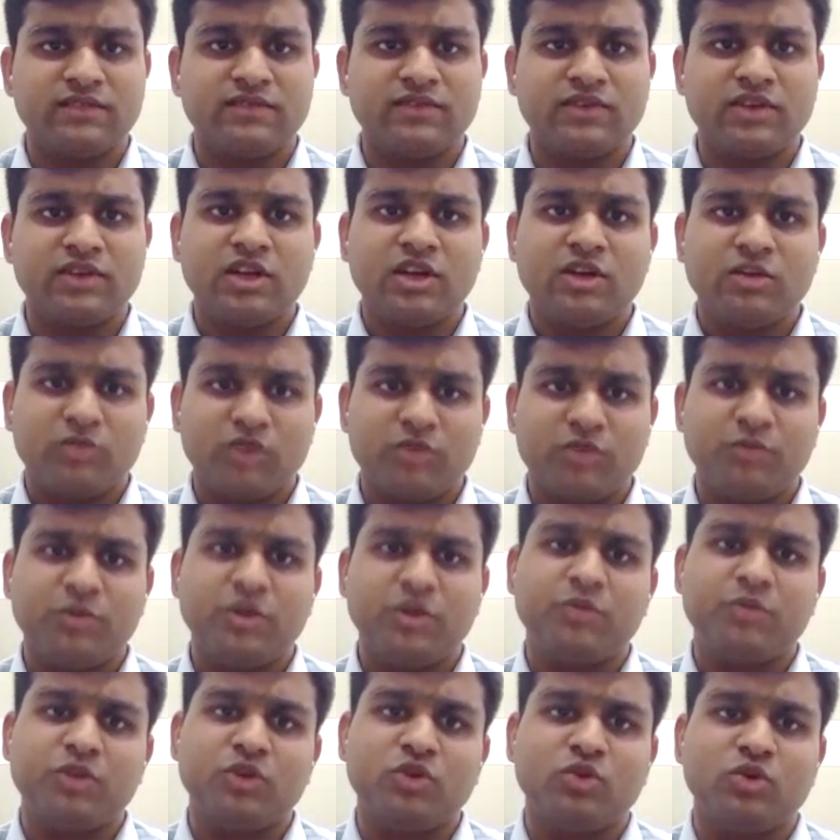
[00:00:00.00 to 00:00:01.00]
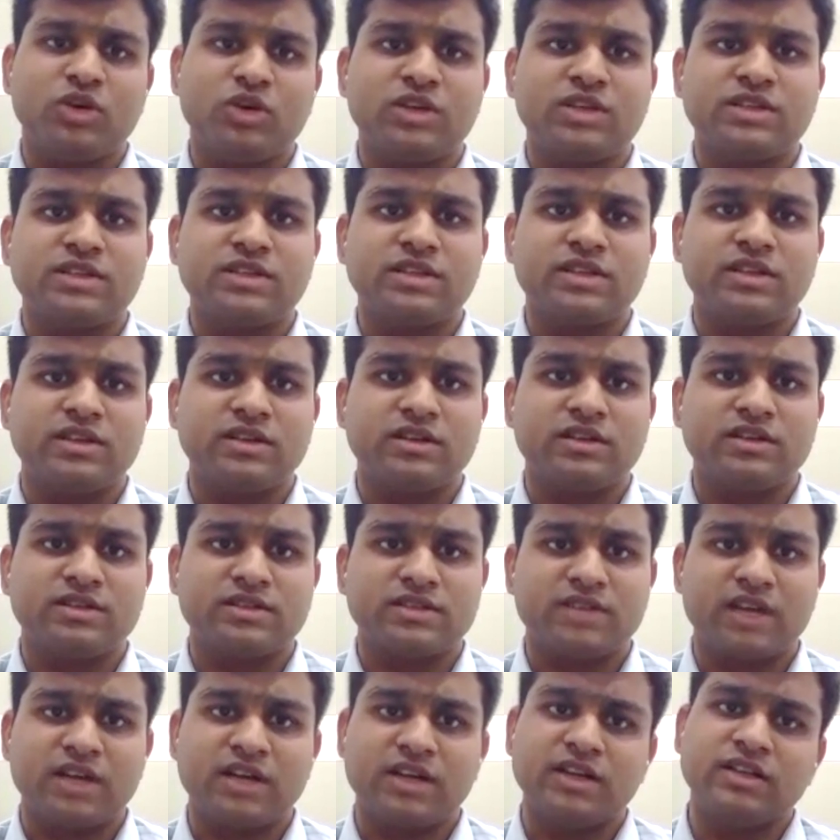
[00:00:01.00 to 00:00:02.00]
itself. But people who are st uh,
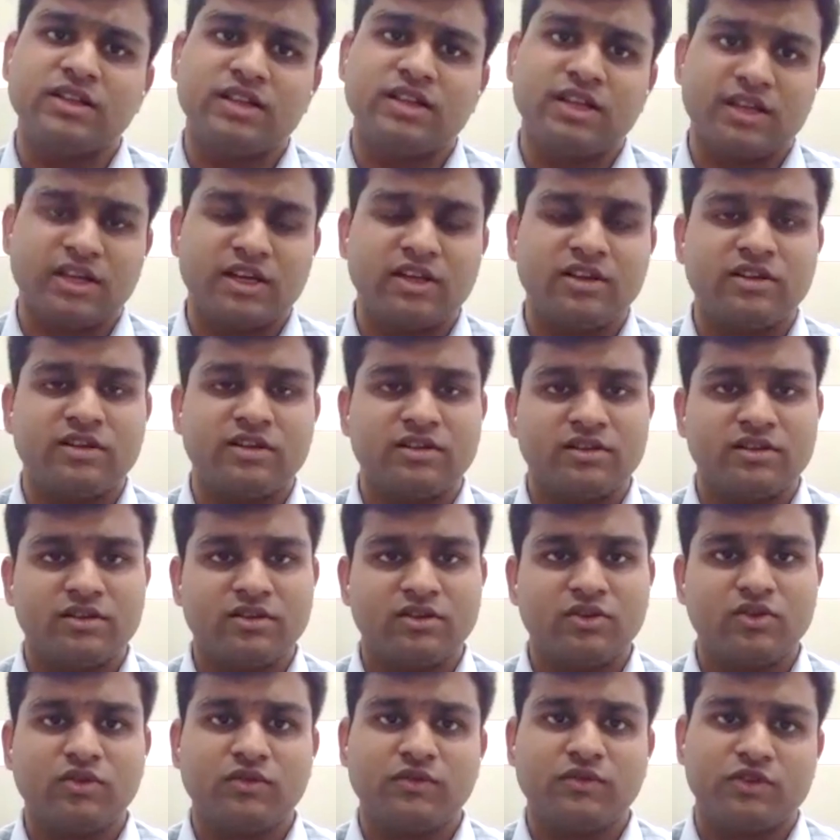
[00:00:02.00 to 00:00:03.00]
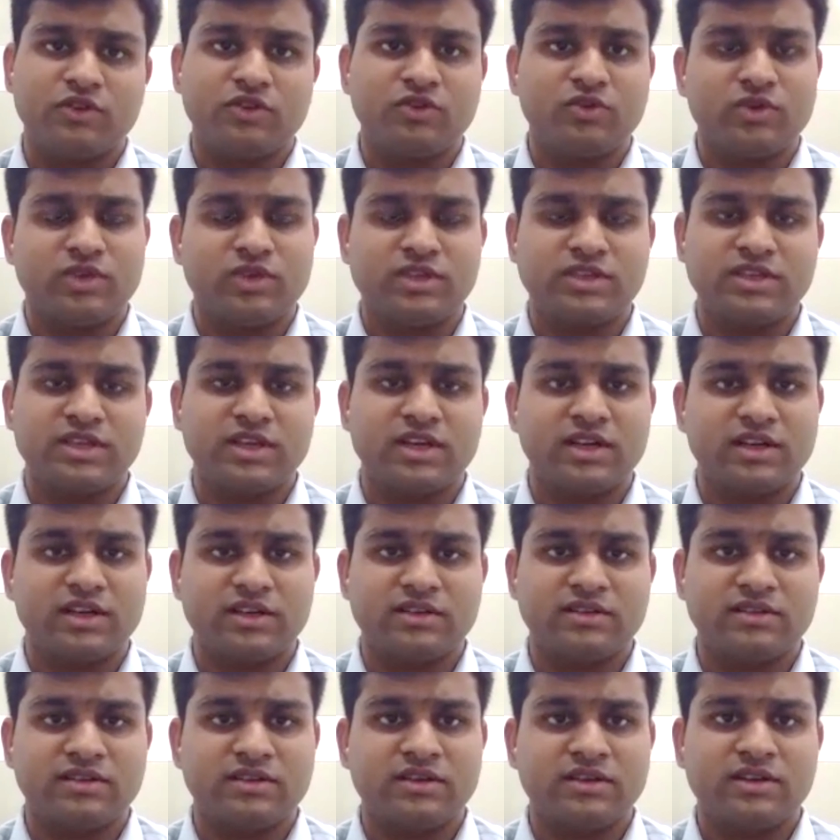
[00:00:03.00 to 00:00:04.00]
starting they can go for new
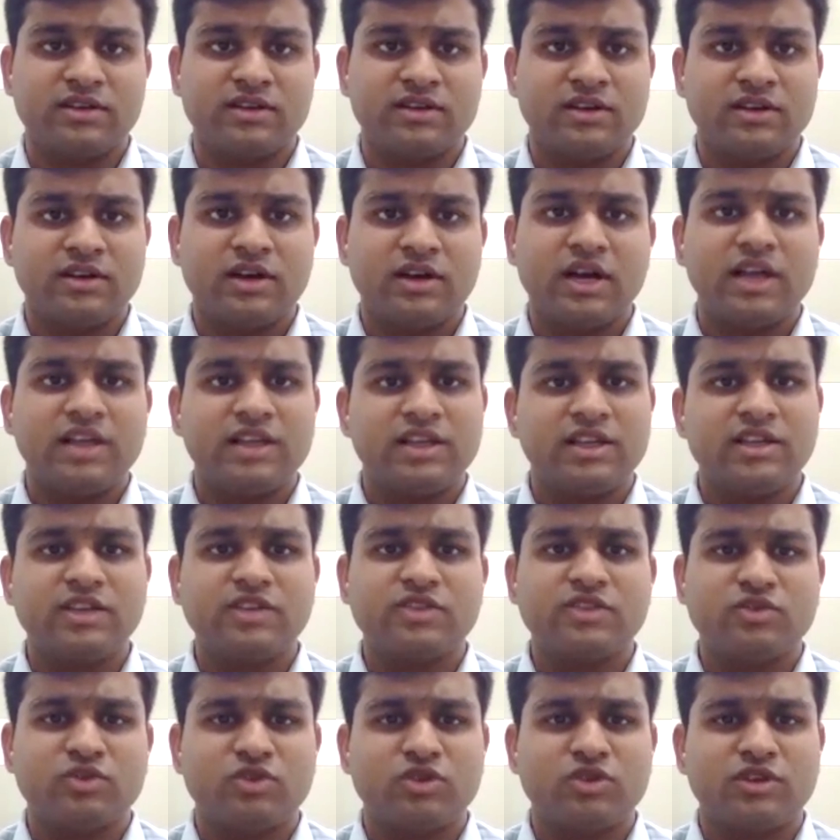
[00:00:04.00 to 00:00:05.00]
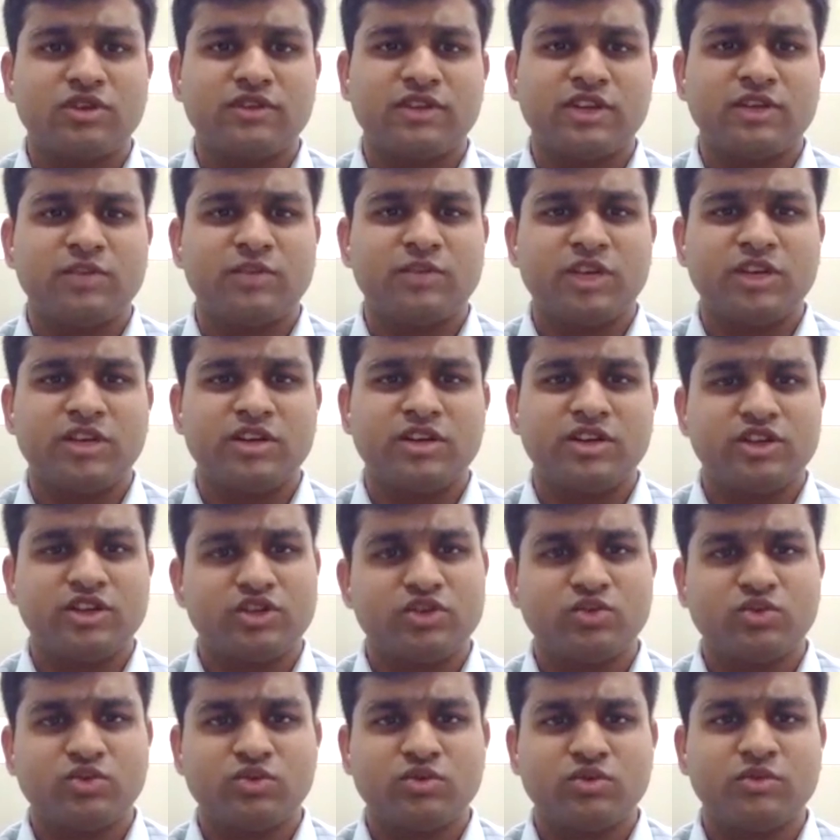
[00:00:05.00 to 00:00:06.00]
NCERTs. I think it's not a very big
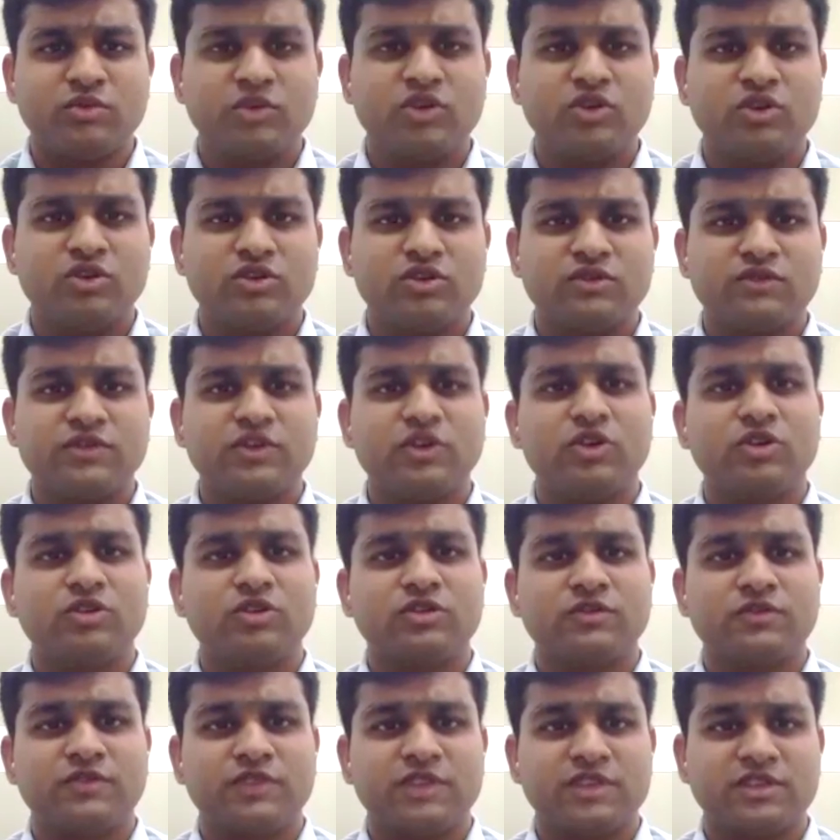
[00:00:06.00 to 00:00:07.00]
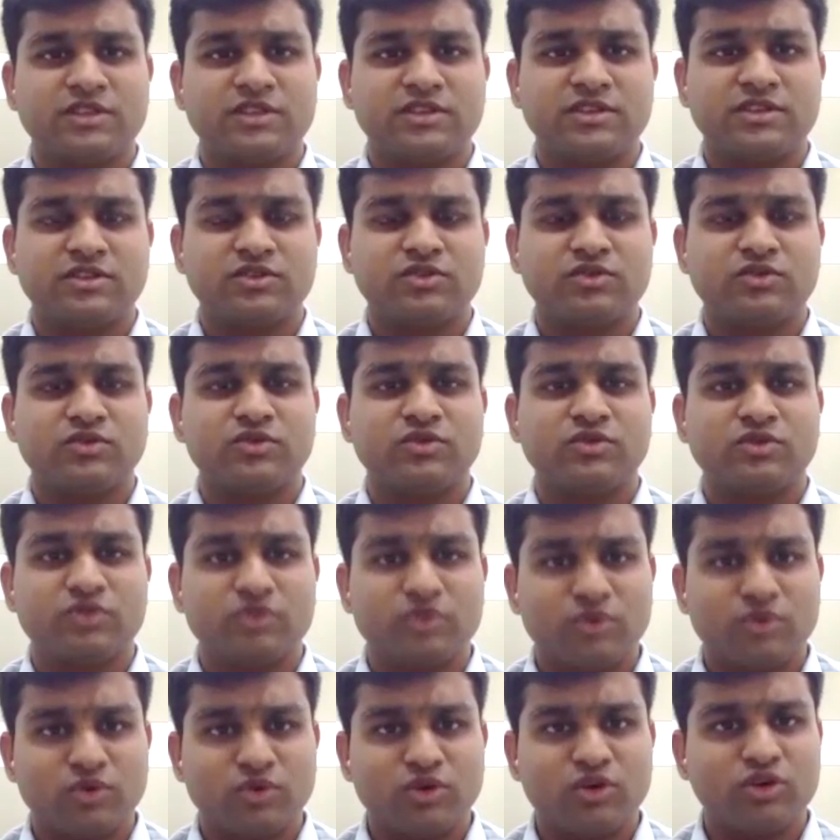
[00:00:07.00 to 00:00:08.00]
issue because we also face this issue
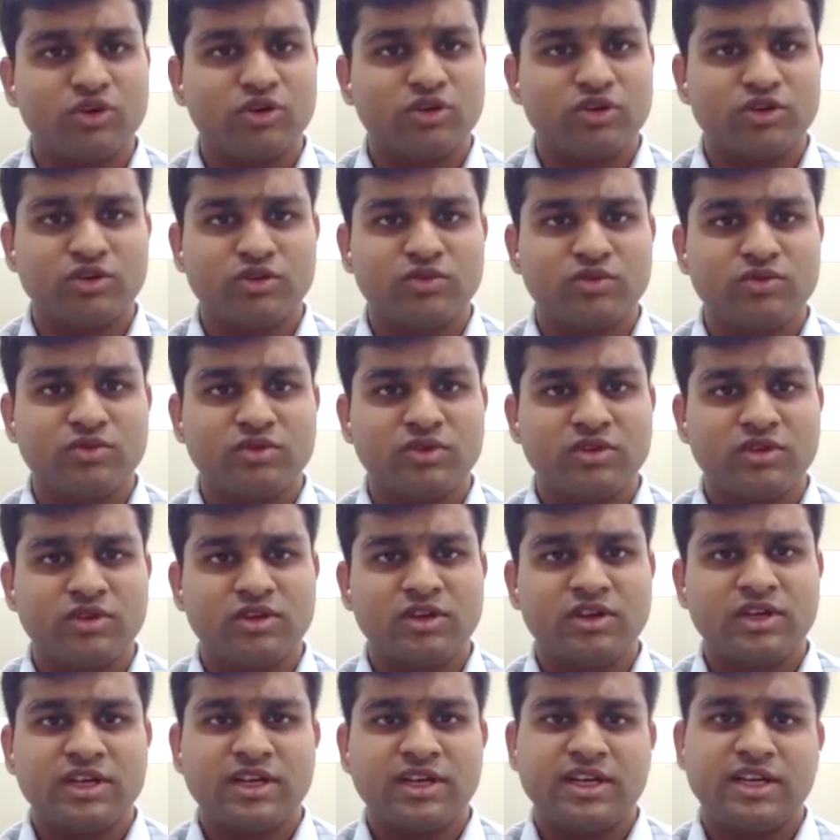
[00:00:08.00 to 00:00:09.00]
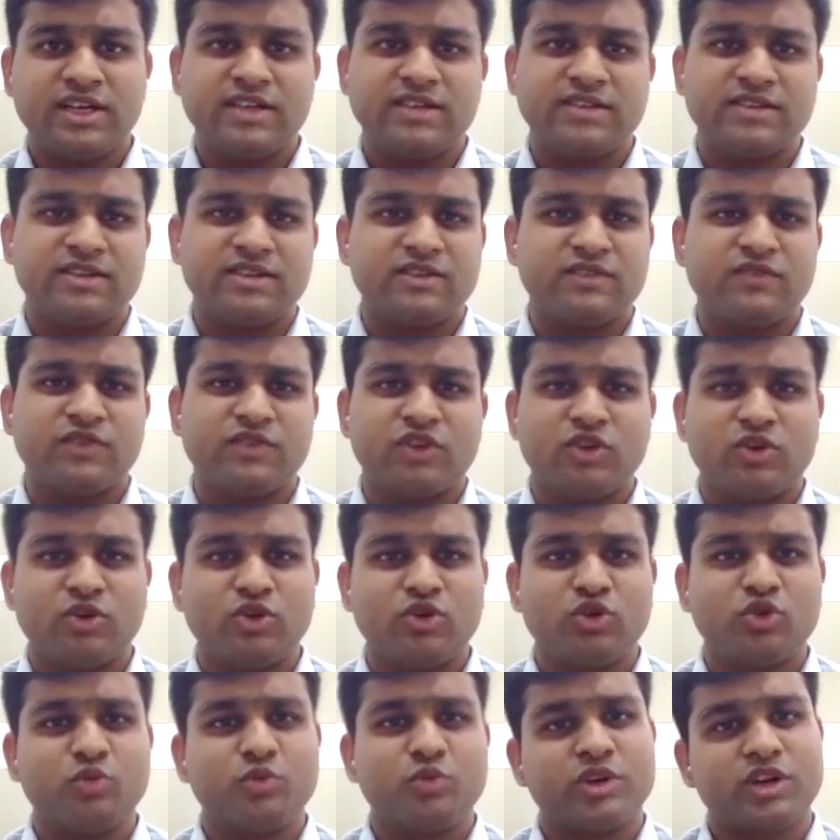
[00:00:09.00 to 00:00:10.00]
old or new. It's just one
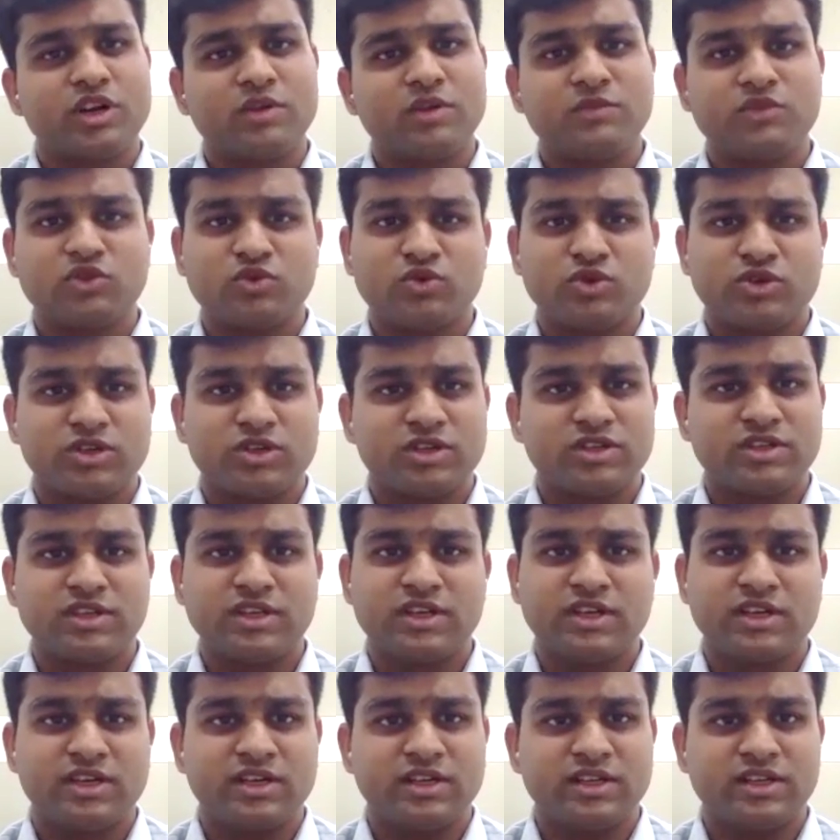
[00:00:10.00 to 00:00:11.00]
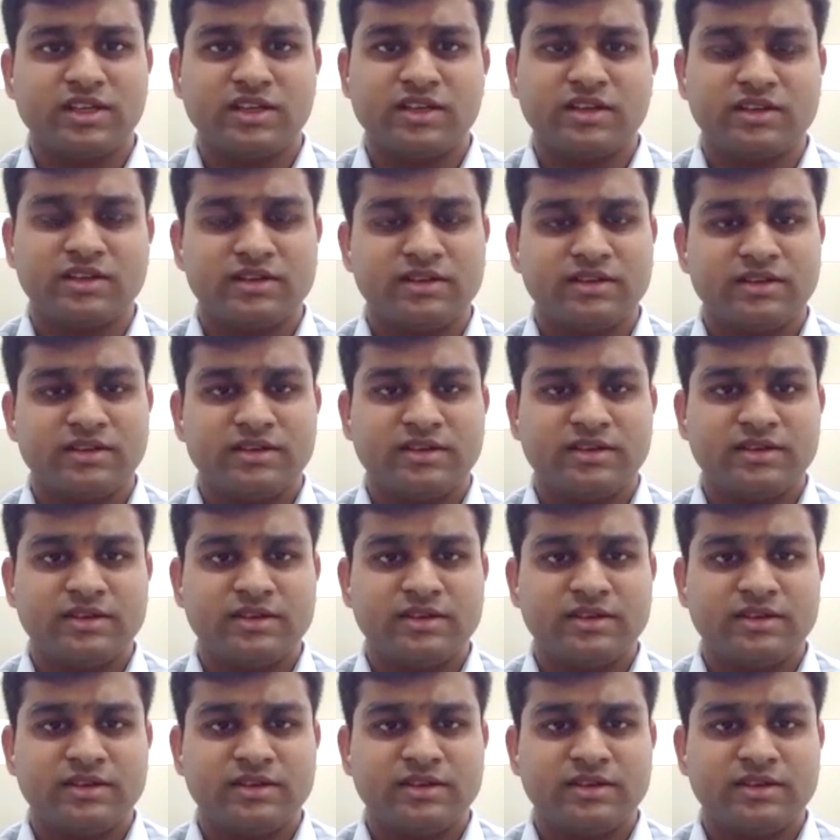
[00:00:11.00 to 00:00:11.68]
or two prelims questions here and there.